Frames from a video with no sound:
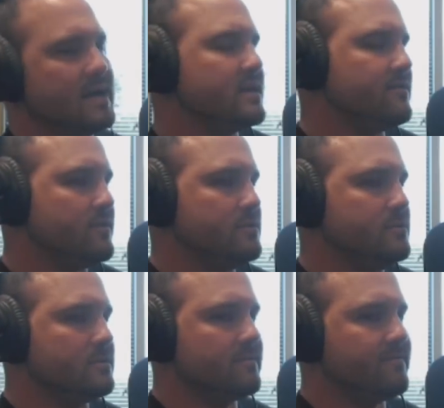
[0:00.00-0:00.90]
I think if
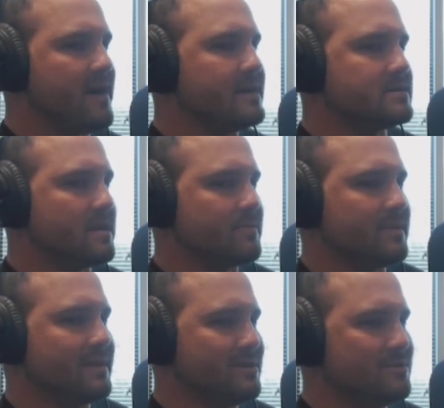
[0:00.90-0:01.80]
you find
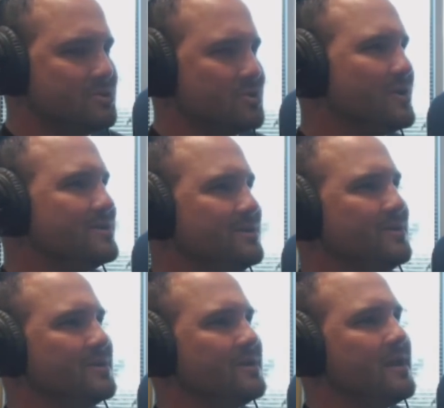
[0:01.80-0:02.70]
something that you enjoy
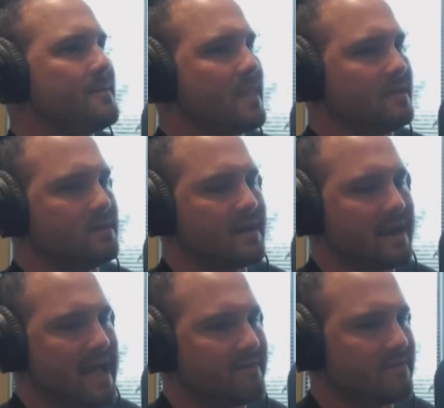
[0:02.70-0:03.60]
doing and you kind
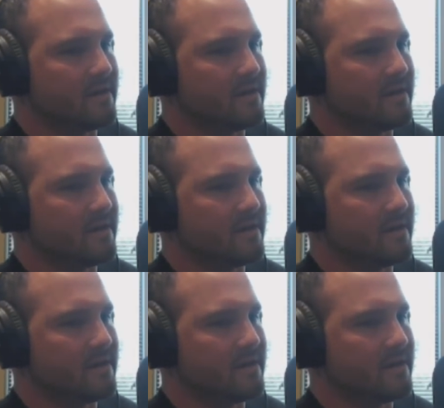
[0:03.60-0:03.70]
of have